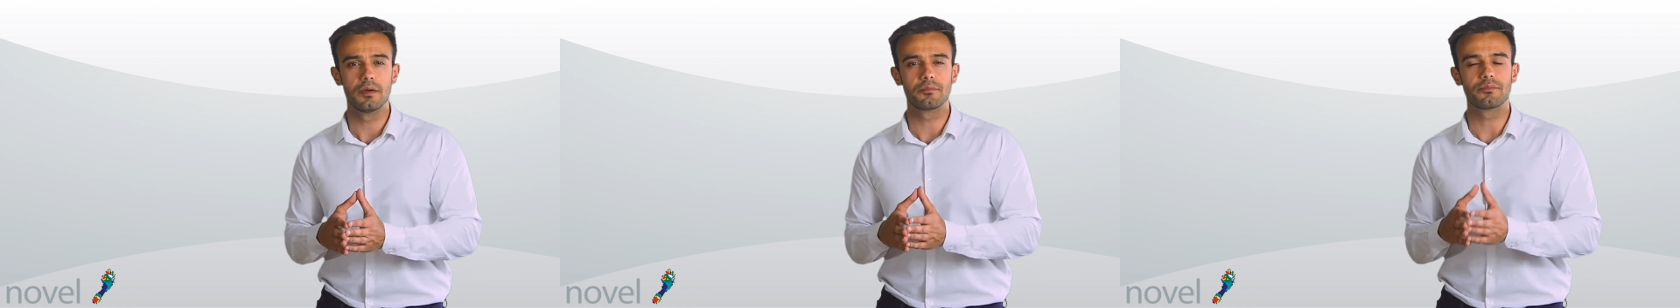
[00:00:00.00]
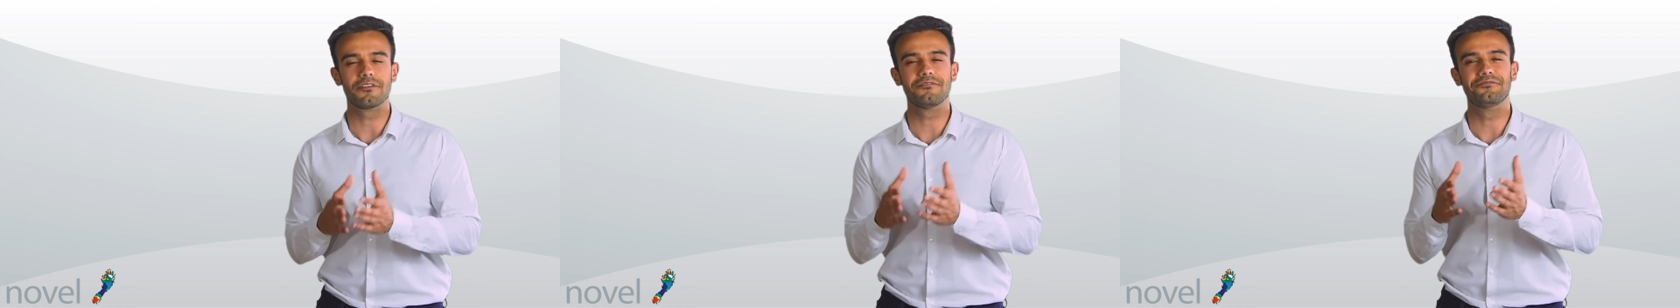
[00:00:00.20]

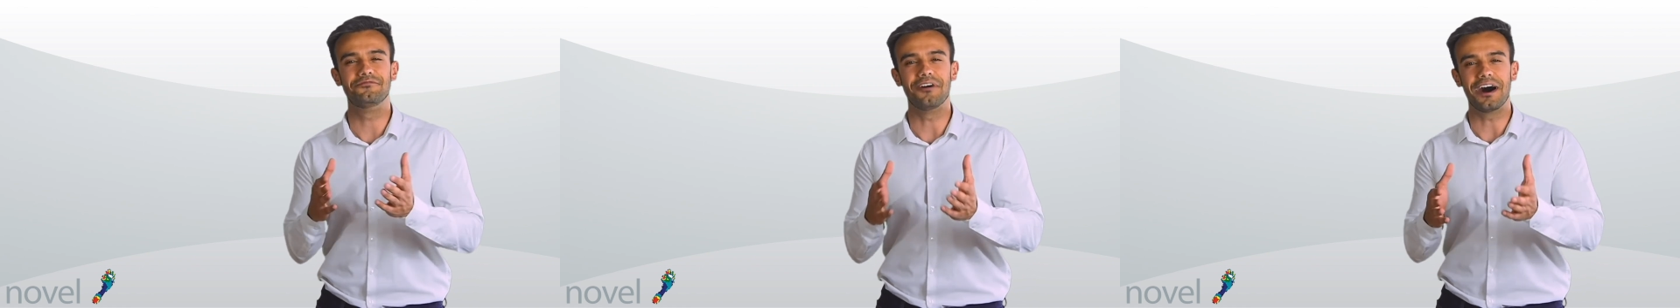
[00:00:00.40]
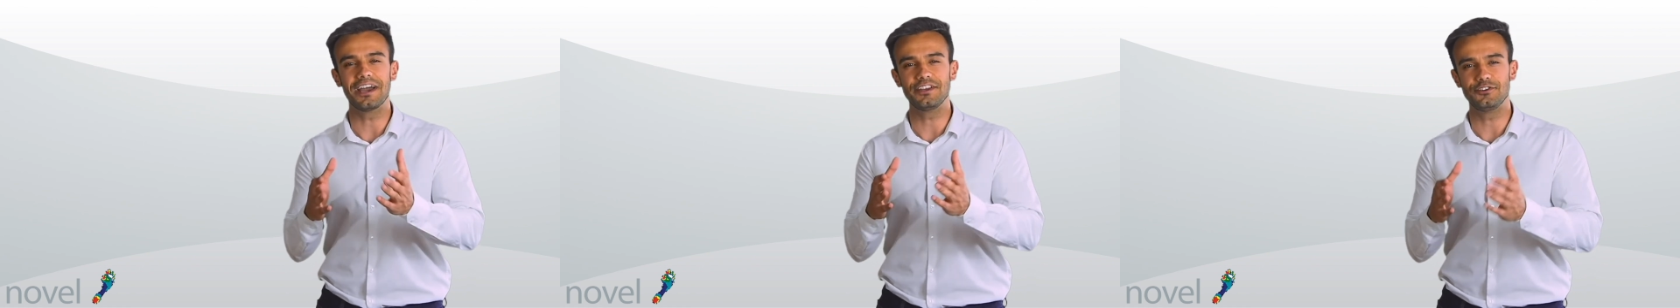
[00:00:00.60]

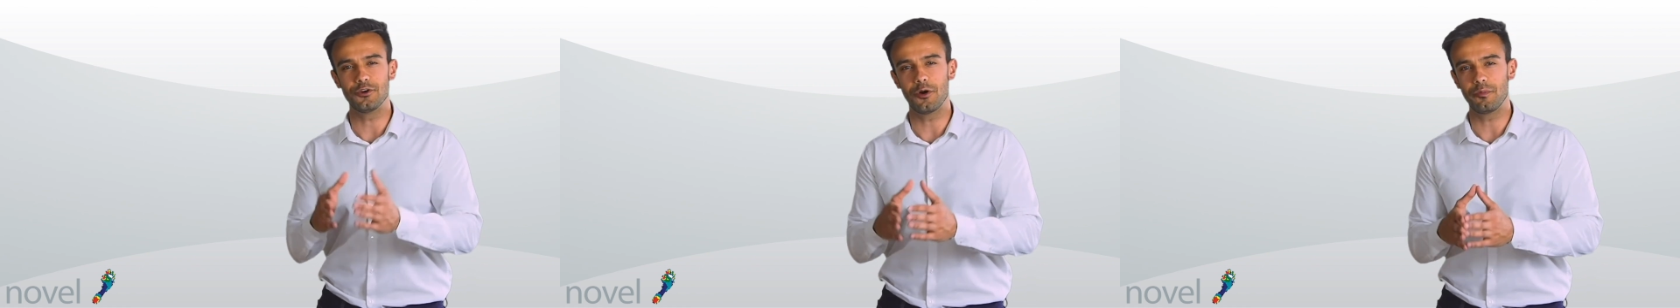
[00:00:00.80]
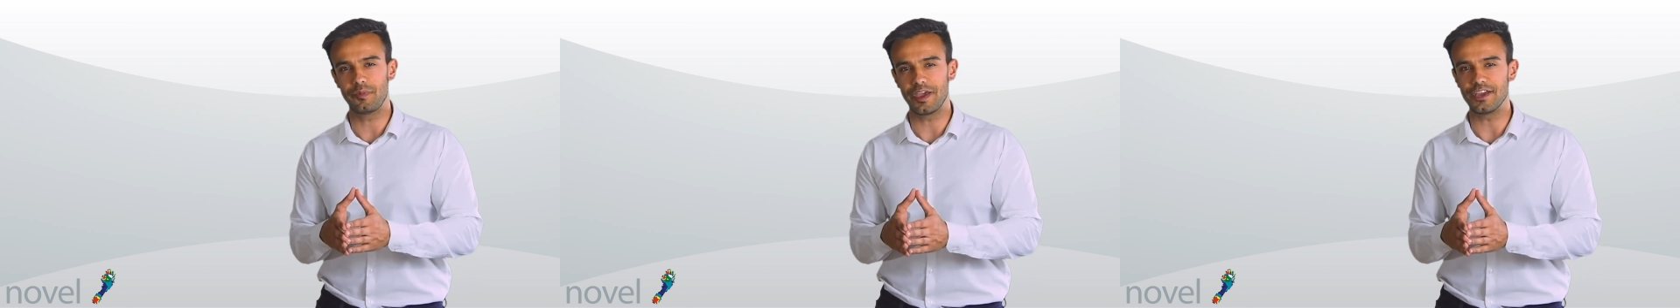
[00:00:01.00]
Provide
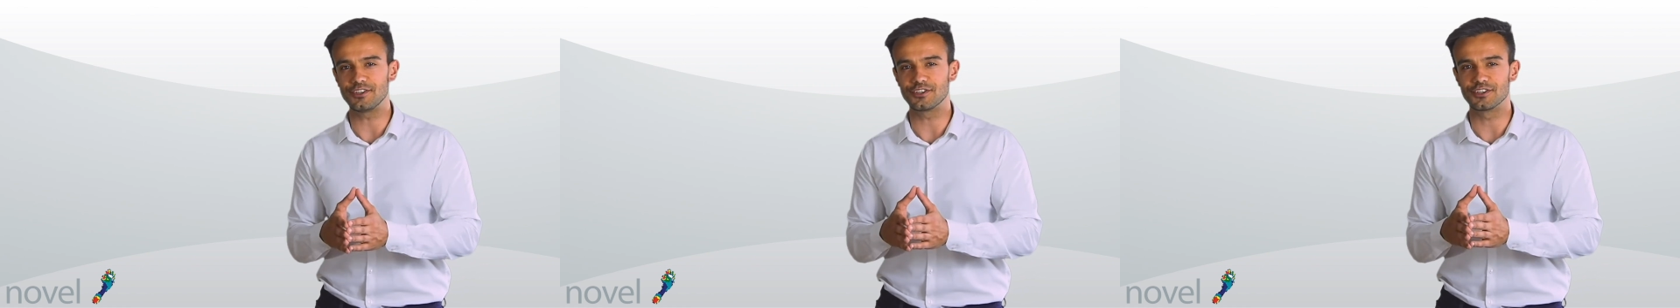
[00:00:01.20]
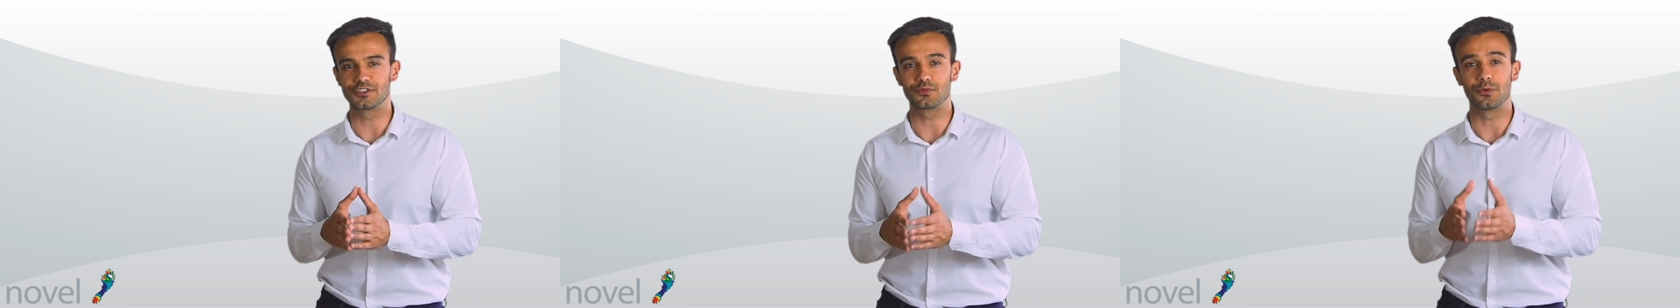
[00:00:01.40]
your
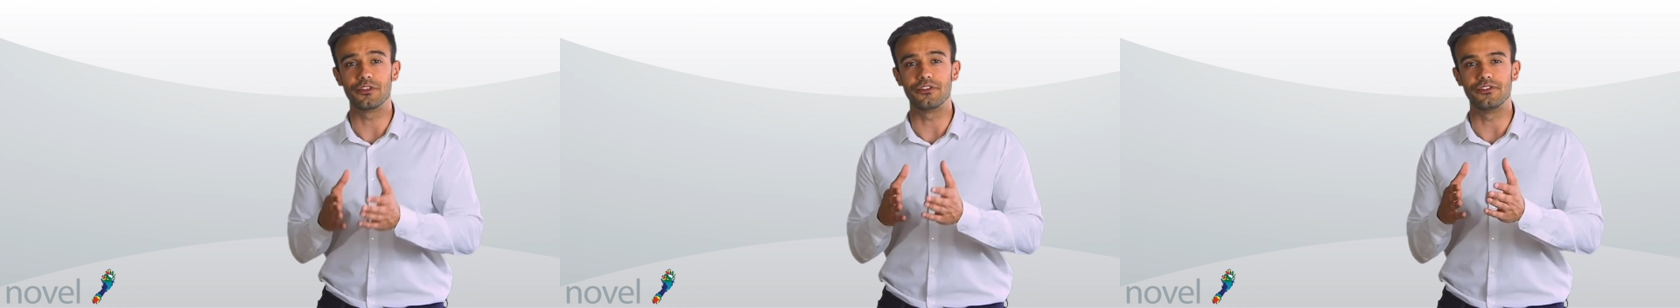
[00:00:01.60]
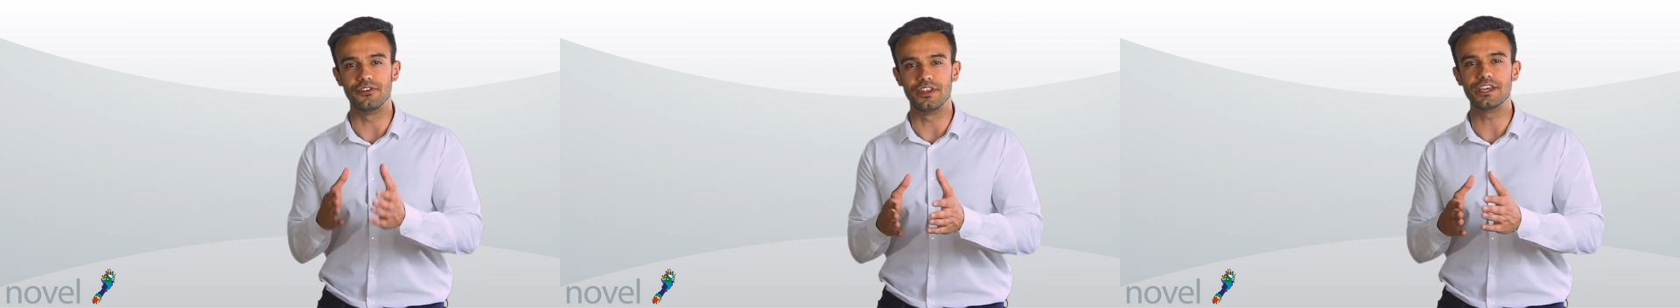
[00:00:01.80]
patients with
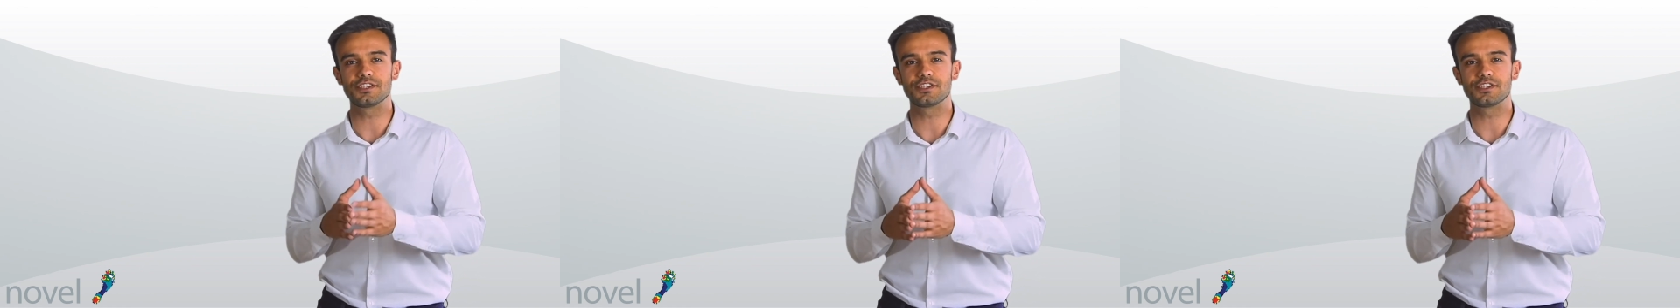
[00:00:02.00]
this